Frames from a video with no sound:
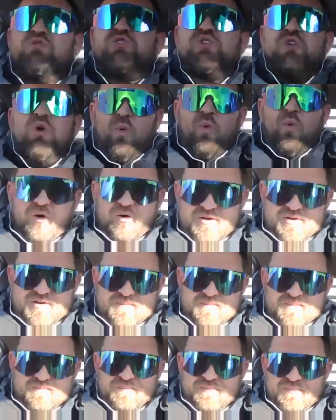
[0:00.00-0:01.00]
used to work
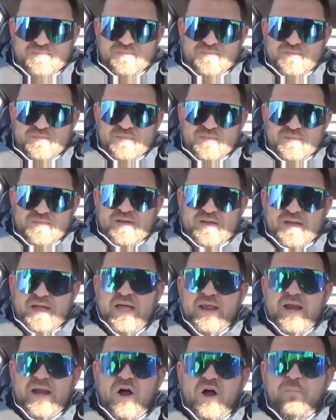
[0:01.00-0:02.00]

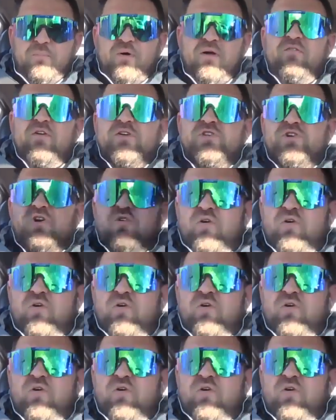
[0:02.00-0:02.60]
in our previous